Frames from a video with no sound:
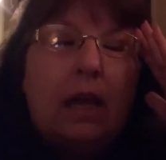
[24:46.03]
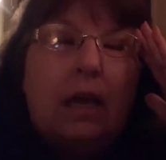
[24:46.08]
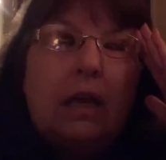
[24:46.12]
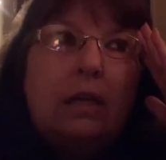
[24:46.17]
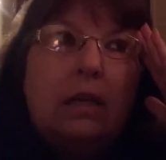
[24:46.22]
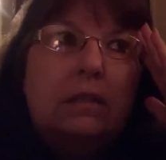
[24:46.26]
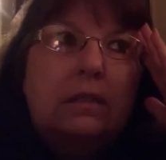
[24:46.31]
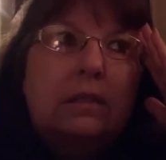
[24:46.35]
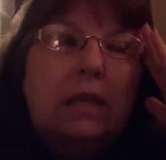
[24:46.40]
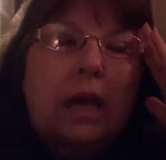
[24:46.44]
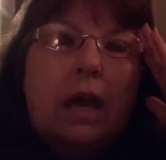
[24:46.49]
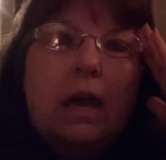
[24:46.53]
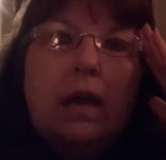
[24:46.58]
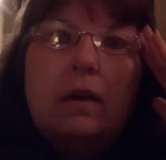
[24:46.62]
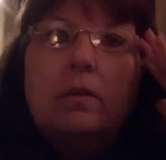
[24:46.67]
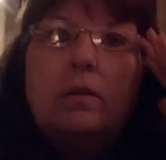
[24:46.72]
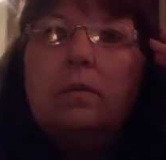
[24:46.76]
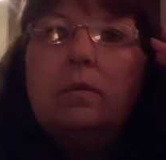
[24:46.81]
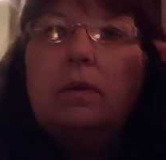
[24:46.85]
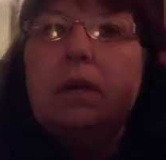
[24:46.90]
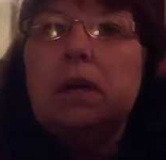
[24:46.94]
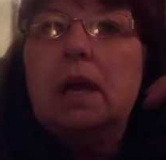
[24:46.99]

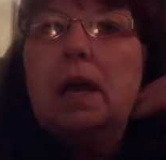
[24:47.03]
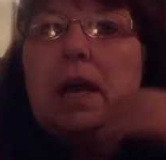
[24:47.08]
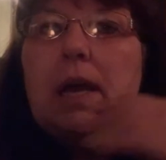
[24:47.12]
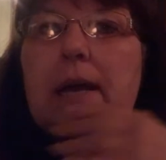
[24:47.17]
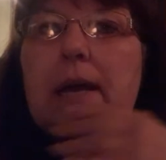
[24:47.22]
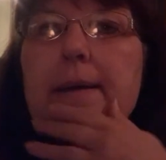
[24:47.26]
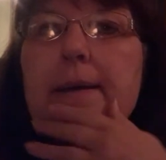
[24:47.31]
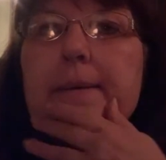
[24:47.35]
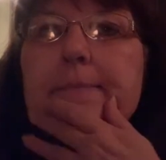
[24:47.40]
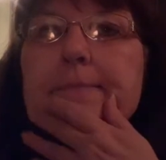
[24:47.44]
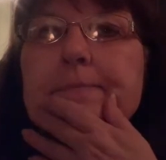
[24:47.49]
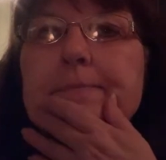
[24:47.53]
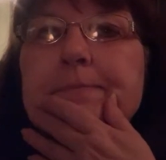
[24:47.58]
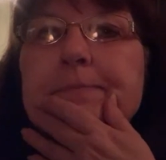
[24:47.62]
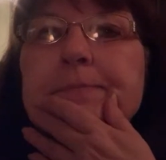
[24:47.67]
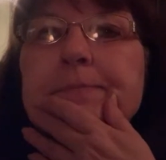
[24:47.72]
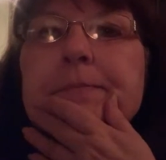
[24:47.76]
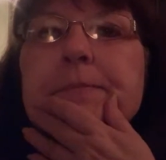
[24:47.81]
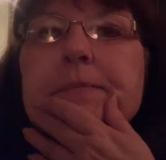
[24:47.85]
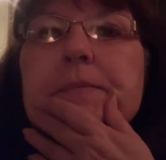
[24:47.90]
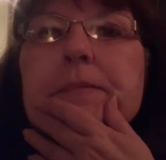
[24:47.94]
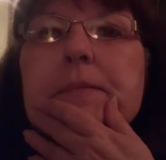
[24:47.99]
So, I
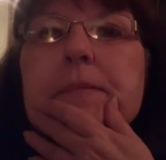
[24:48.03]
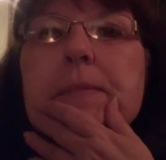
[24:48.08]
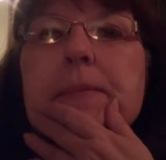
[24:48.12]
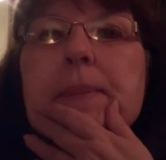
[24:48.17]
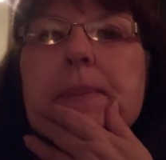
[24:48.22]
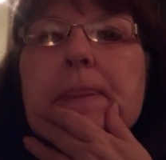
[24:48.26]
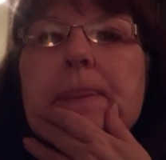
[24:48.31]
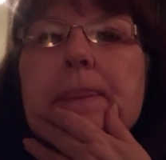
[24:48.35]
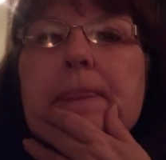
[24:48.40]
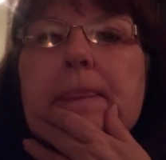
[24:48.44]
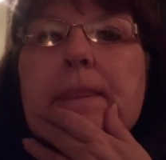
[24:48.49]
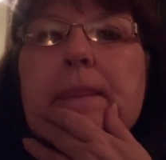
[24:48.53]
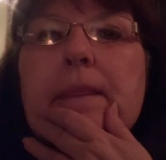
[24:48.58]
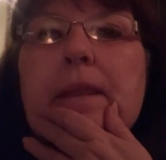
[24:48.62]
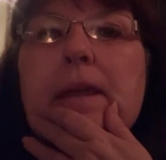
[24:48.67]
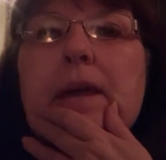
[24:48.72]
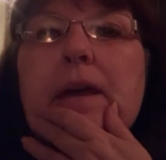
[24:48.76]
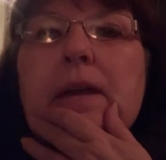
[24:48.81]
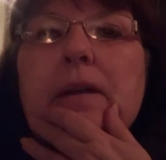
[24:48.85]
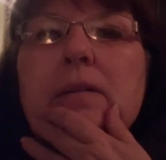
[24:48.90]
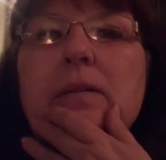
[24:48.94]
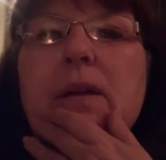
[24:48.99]

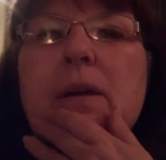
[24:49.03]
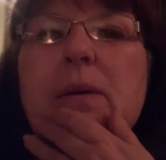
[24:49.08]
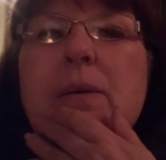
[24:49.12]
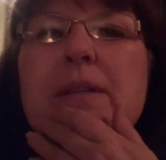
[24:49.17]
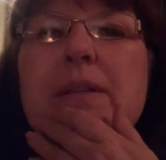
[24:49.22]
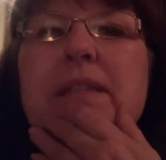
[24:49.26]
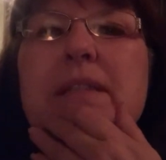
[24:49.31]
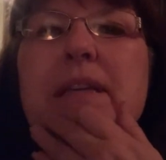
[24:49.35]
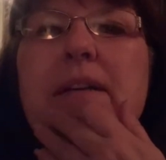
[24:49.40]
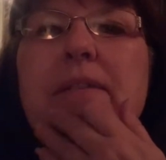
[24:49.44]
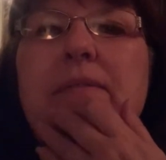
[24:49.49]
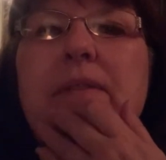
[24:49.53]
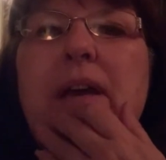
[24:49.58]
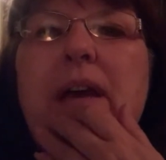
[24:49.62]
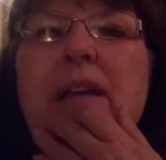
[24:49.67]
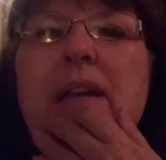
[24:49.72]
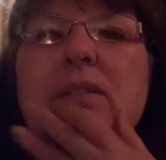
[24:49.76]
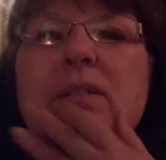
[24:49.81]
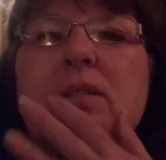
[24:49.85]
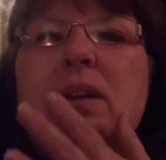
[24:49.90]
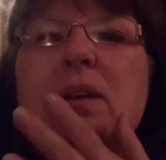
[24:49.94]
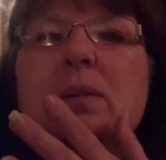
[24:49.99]
don't
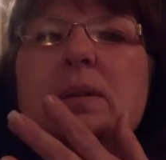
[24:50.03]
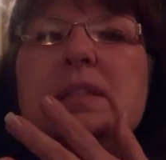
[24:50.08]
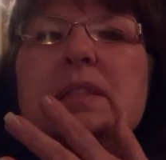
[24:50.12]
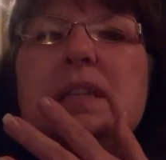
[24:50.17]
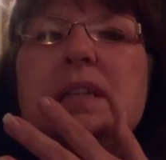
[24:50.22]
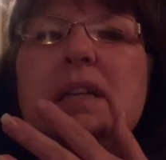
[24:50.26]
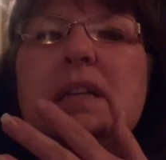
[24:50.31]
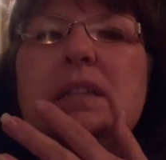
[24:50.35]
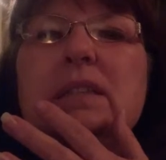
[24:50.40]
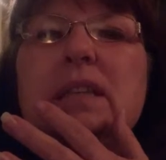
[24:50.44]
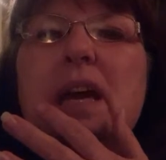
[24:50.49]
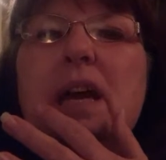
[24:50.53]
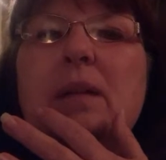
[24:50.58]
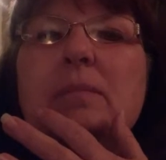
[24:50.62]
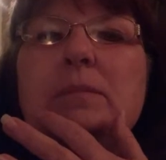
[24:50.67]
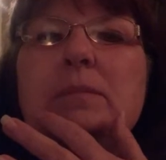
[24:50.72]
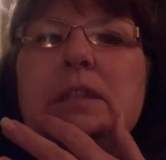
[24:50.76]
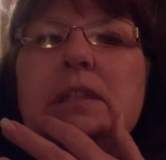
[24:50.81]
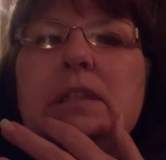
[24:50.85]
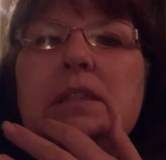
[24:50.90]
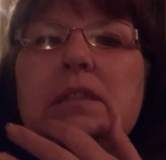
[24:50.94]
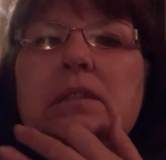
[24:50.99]
always take time
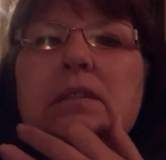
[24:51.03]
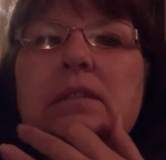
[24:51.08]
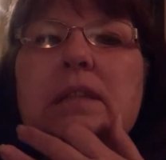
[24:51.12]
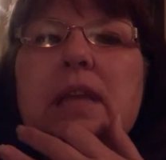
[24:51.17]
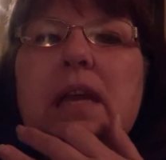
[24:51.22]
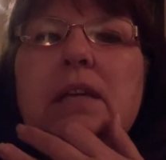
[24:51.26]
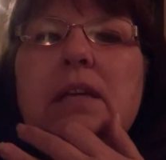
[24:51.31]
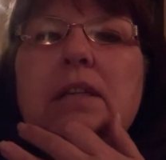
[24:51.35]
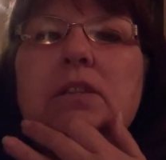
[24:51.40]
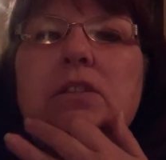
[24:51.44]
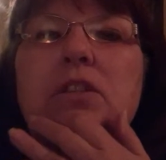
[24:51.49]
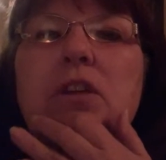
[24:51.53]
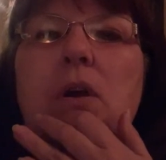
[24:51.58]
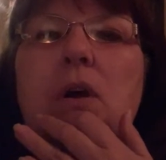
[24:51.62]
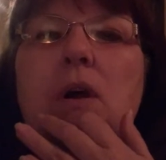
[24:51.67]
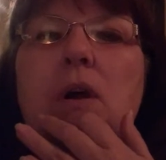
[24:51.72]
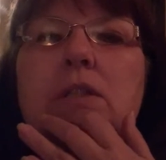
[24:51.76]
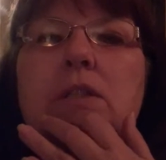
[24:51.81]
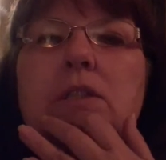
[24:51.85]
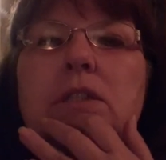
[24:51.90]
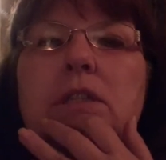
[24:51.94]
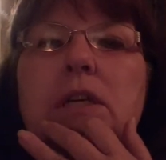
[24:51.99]
to, thank you,
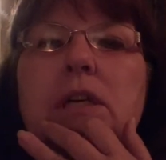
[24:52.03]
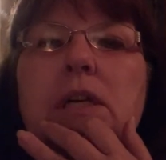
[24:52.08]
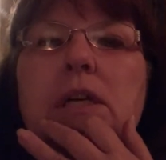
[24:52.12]
Josh.